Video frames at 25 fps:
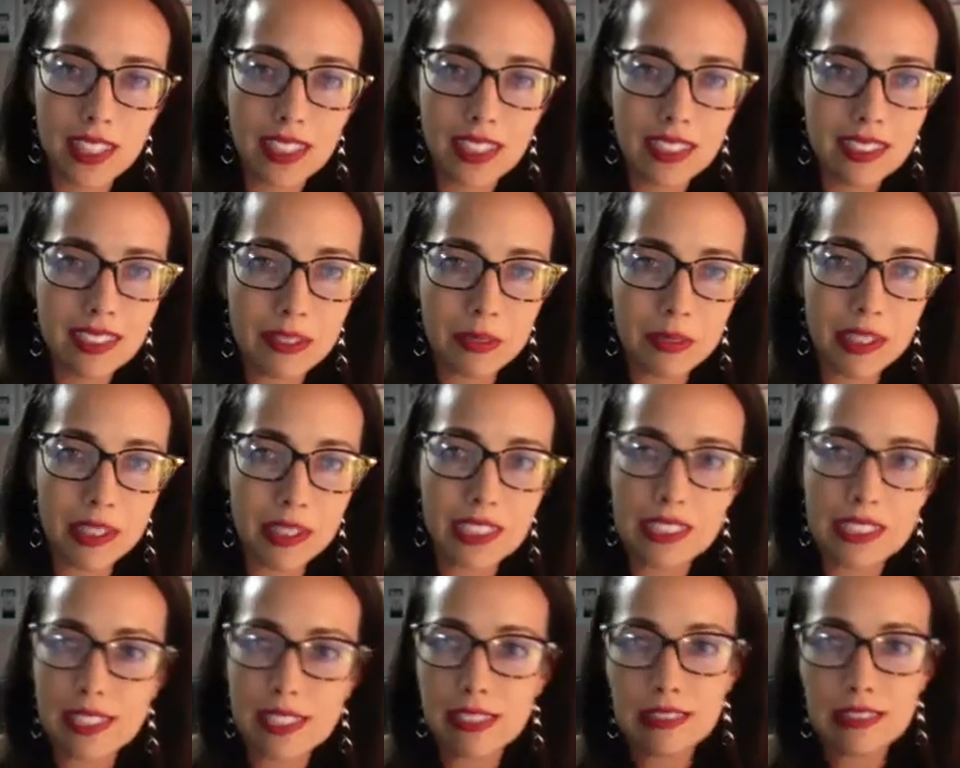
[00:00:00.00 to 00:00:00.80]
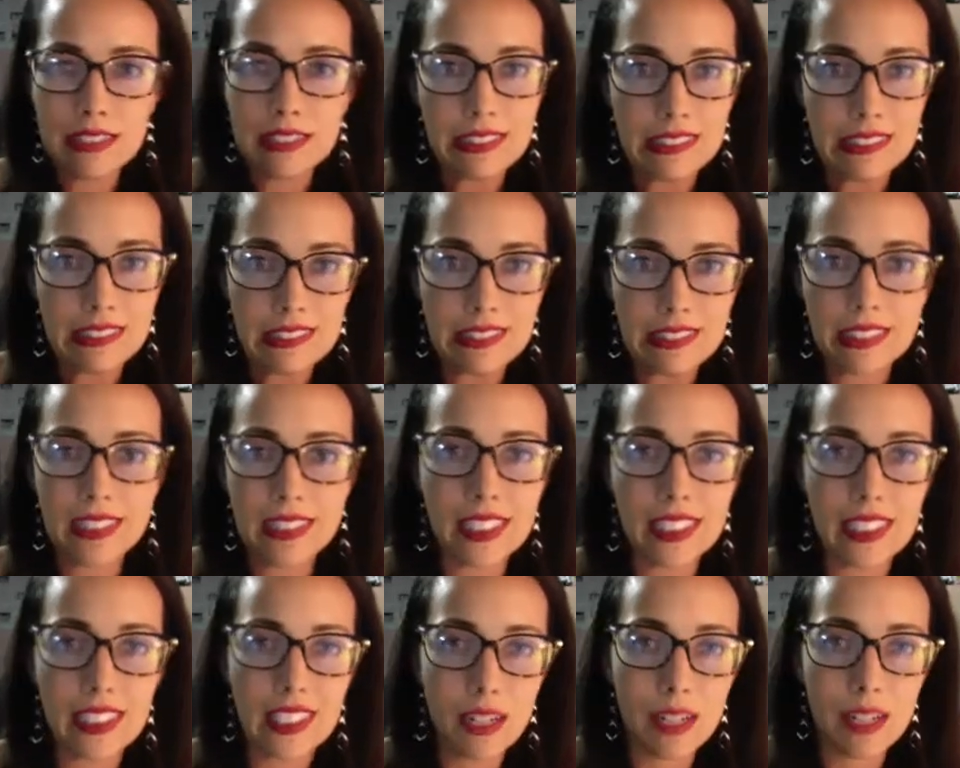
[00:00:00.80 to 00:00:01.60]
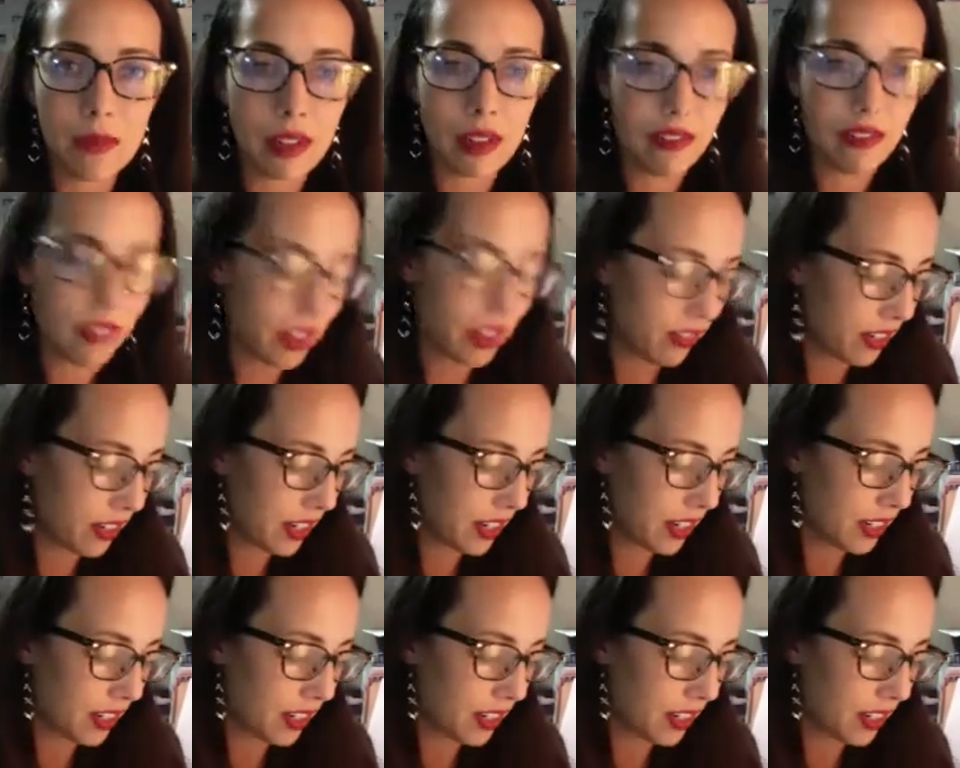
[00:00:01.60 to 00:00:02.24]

which is not my favorite.